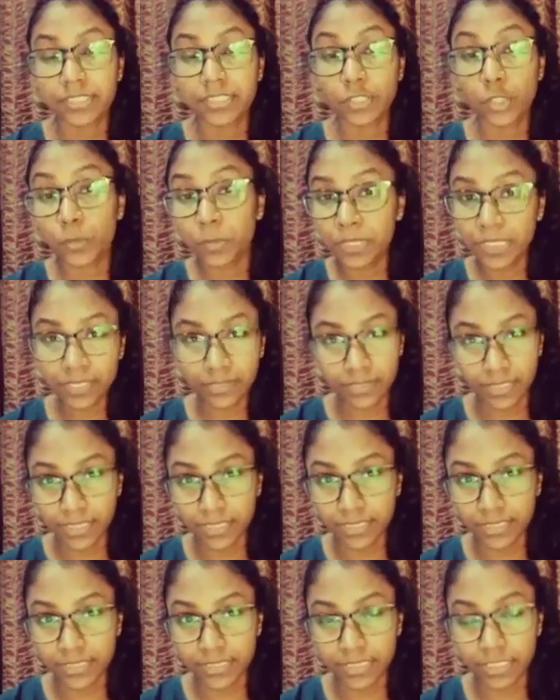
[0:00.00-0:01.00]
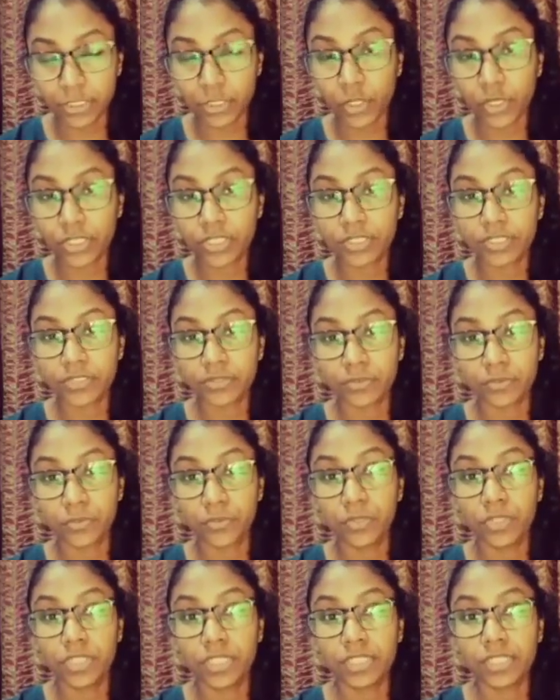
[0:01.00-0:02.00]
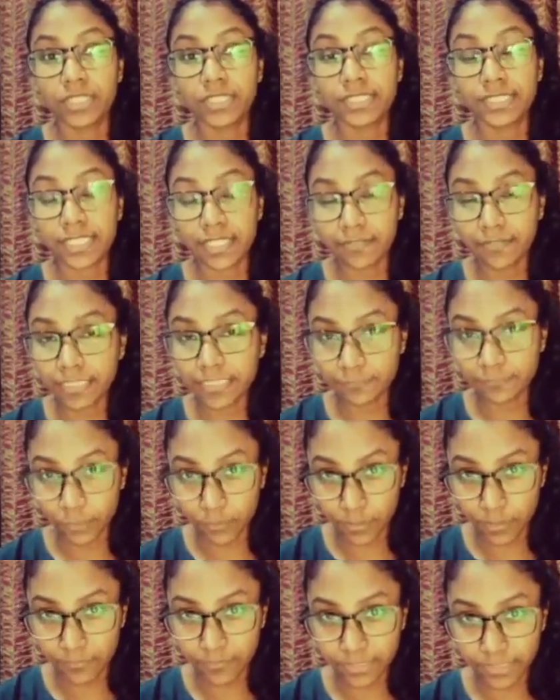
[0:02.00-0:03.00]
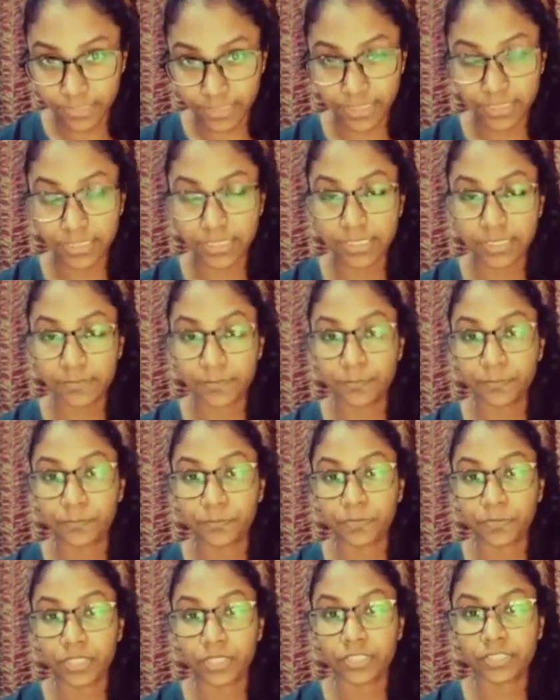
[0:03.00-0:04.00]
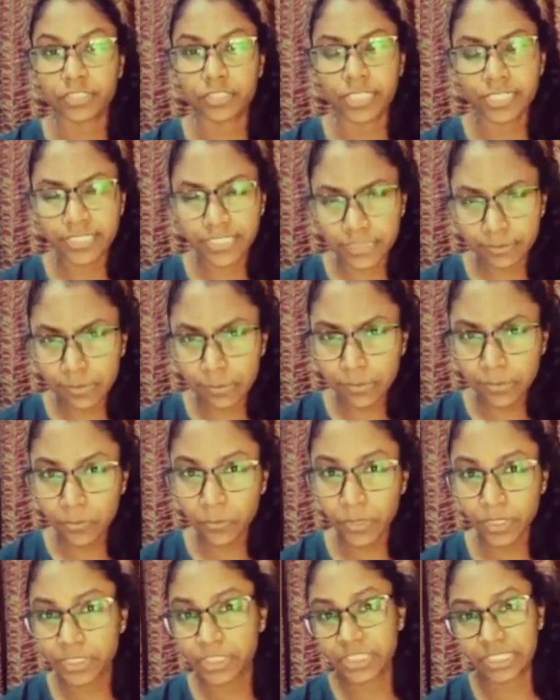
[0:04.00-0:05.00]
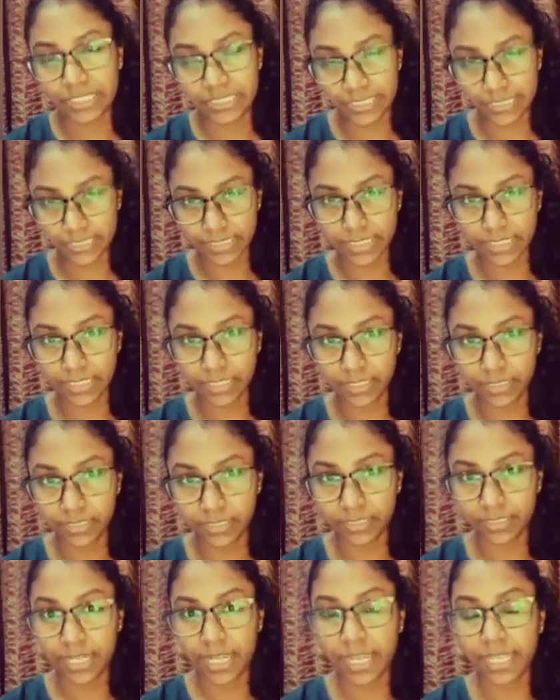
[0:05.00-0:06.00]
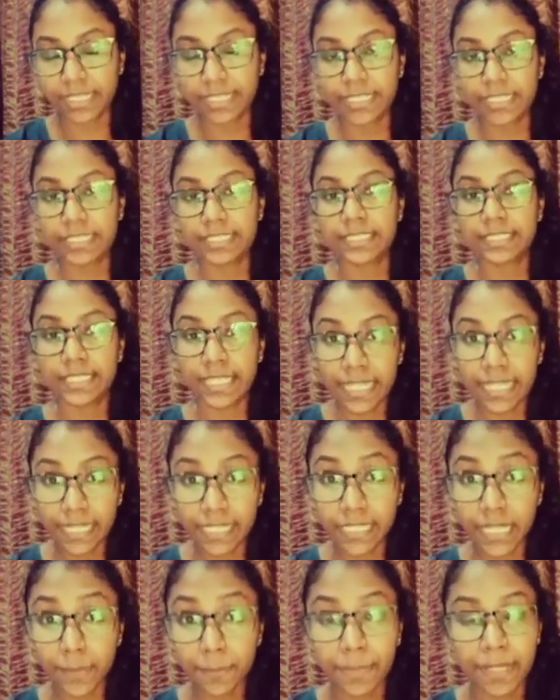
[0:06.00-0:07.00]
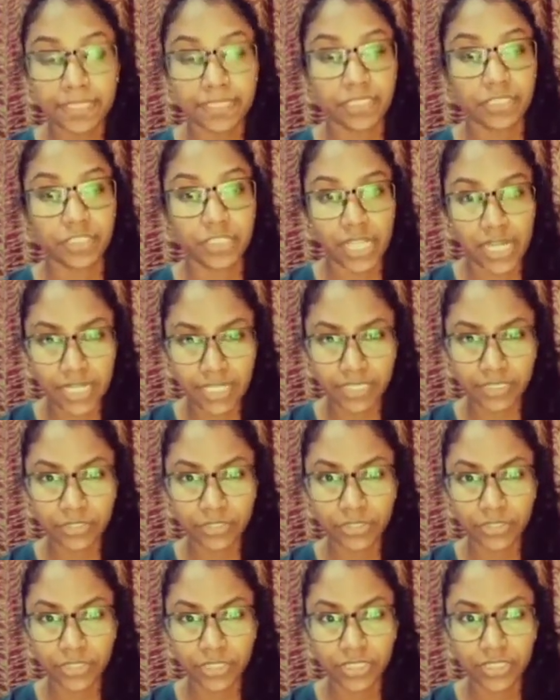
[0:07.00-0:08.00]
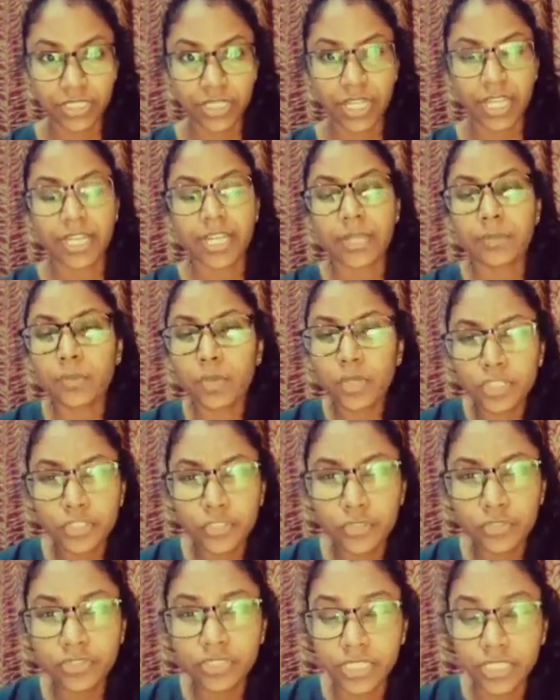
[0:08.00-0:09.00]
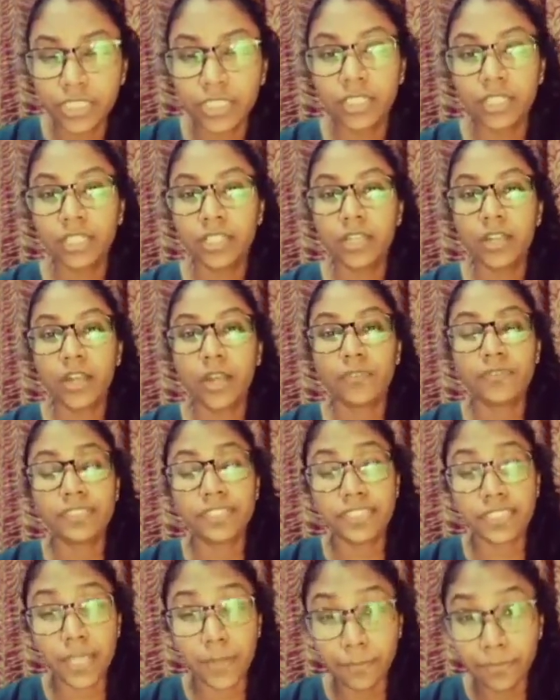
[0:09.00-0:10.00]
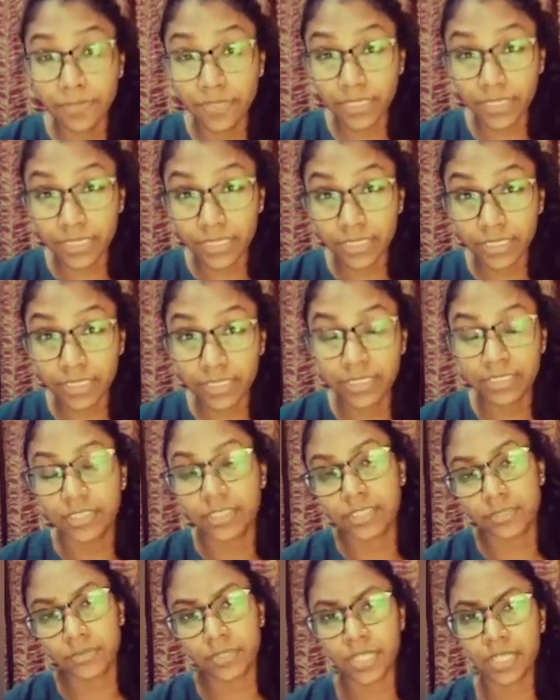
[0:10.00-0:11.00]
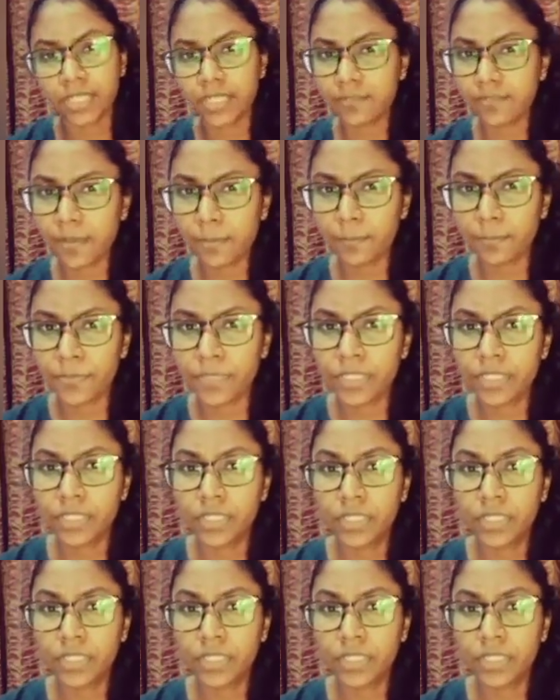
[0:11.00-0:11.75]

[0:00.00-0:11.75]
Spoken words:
so many things in order to save us from our sins. So let's remember what Jesus did, and let's take it up as a challenge. And I want you to think of something that you can give up.